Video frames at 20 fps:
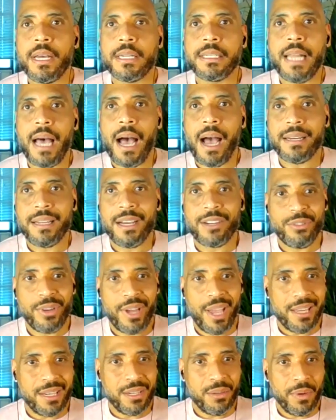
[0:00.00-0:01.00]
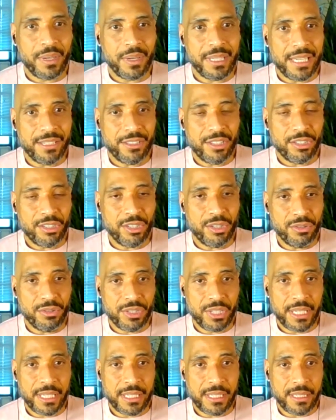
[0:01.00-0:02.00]
981
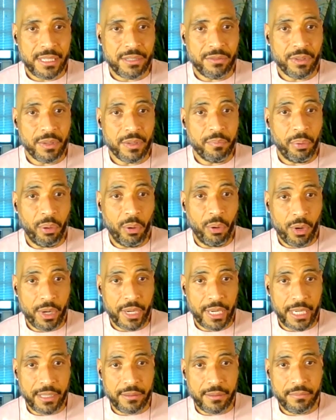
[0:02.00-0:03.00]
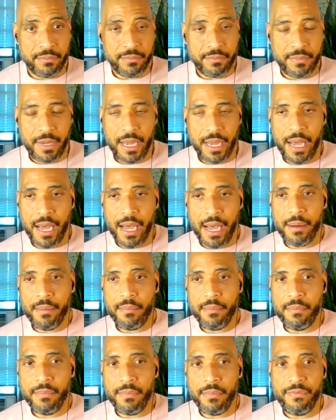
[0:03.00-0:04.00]
institutions reported
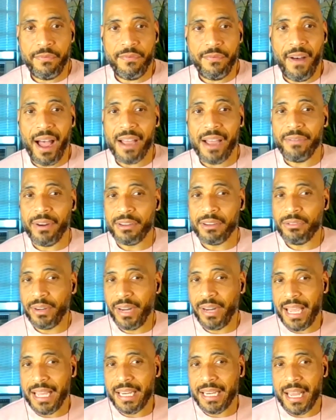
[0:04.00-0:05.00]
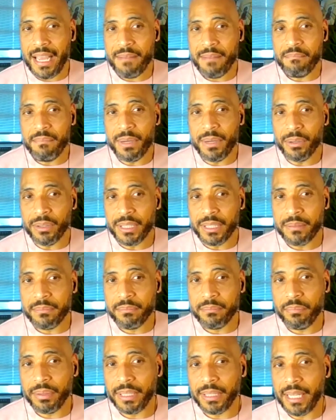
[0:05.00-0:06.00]
um, 588
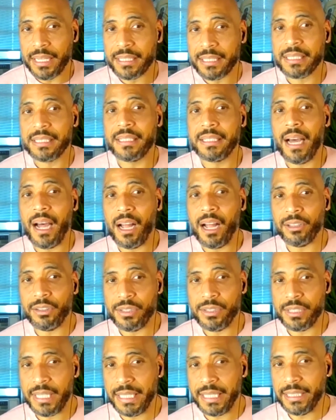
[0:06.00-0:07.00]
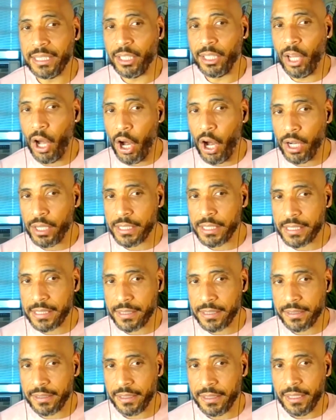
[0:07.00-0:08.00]
million plus dollars in
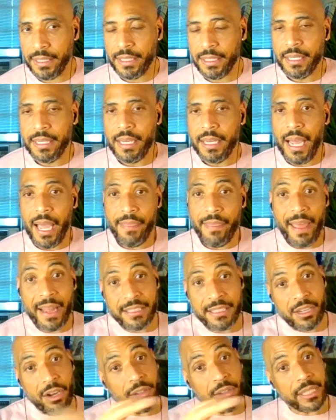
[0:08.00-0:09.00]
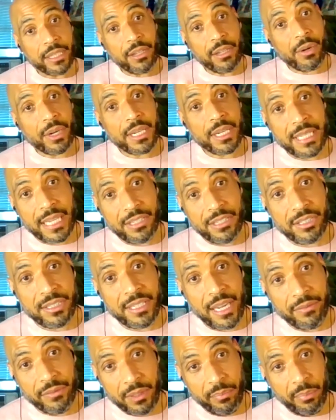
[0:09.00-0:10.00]
loss. And that's only the organizations
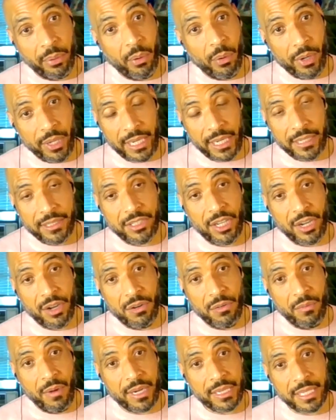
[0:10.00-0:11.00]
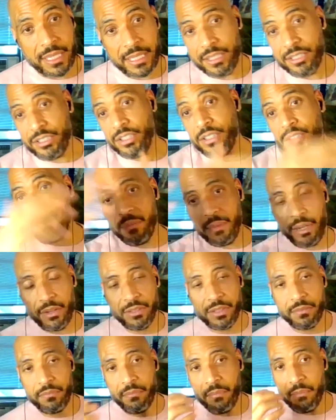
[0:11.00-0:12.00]
that reported. So one can assume
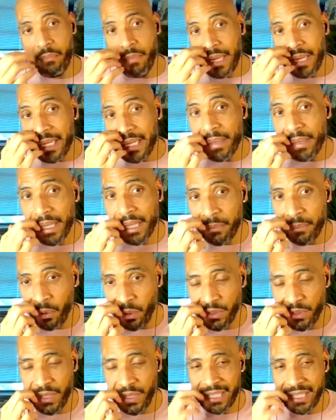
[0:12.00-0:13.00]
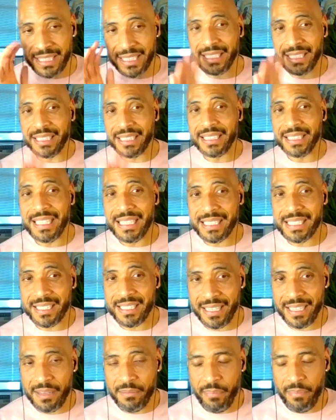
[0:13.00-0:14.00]
there's many, many more. So that's the least
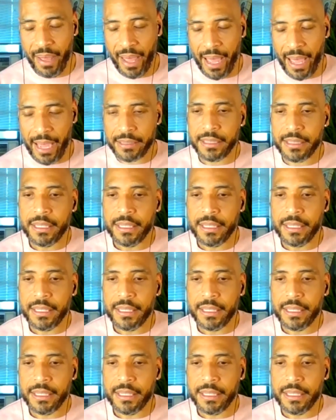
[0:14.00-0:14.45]
impact.